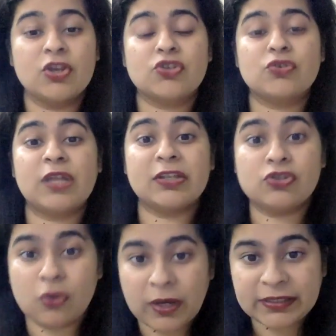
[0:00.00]
Should I
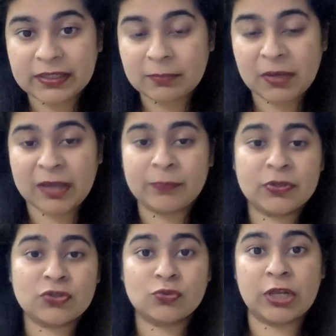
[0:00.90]
join
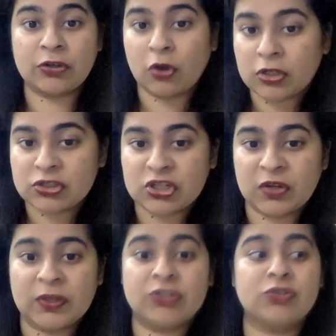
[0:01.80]
NMIMS? Should I not
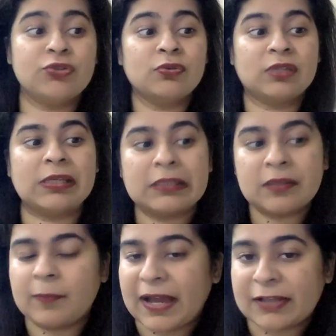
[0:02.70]
join? Do you think
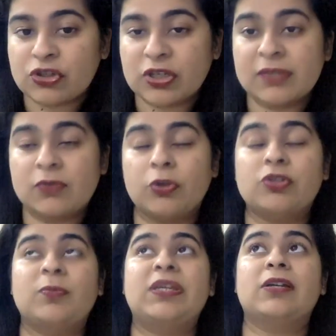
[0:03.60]
the batch is
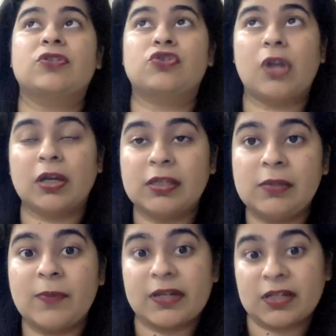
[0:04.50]
going to be a
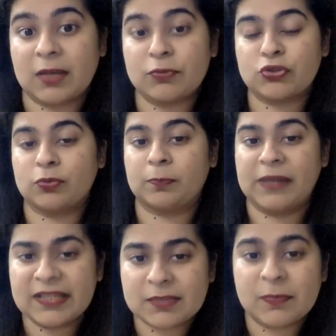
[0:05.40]
struggle when it comes to
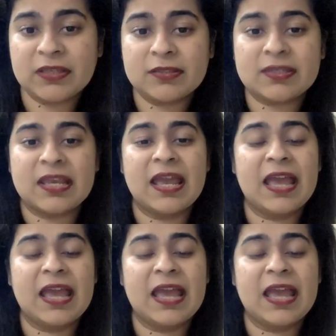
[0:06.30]
placements